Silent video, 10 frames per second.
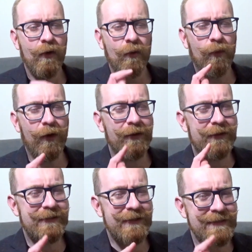While
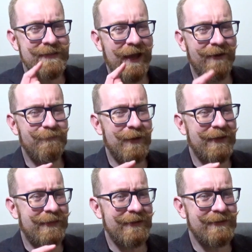it does have
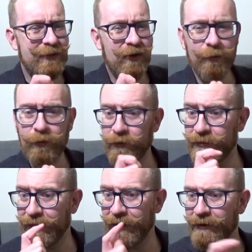many things in common with
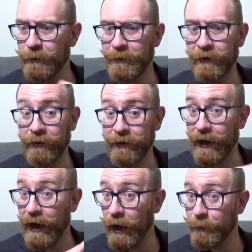the latter period
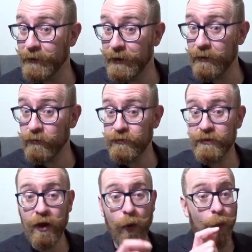arming gowns,
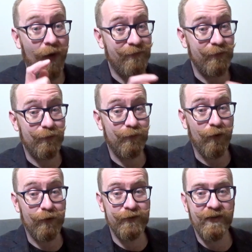
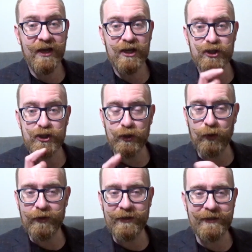waffenfrocks,
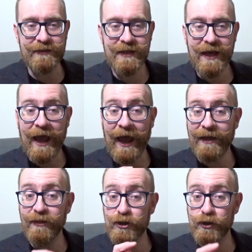gioniers,
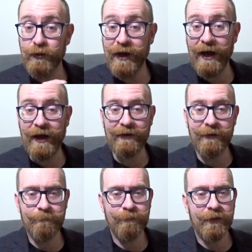and the journard,
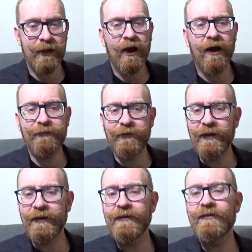I
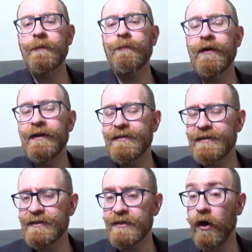feel it is the
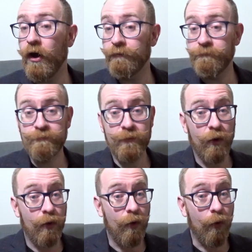predecessor of
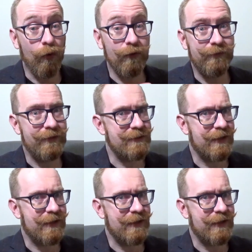all of these